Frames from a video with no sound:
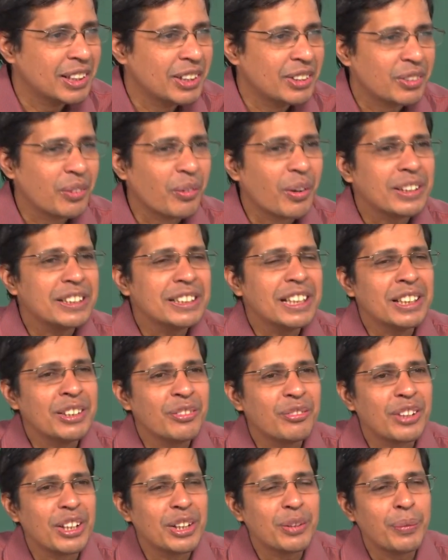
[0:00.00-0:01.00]
So what is the
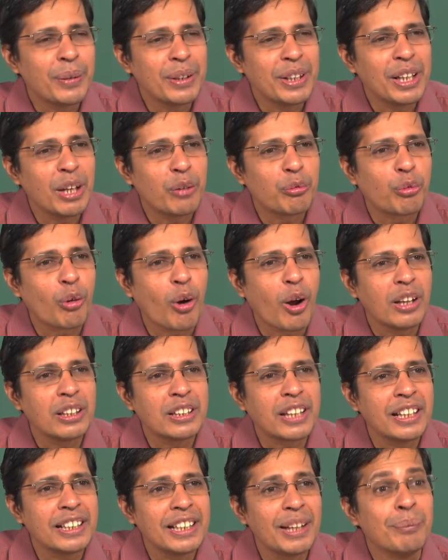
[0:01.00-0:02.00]
difference between a fault
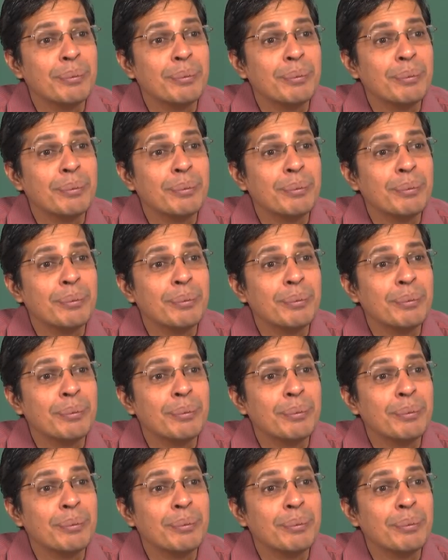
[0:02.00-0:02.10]
and a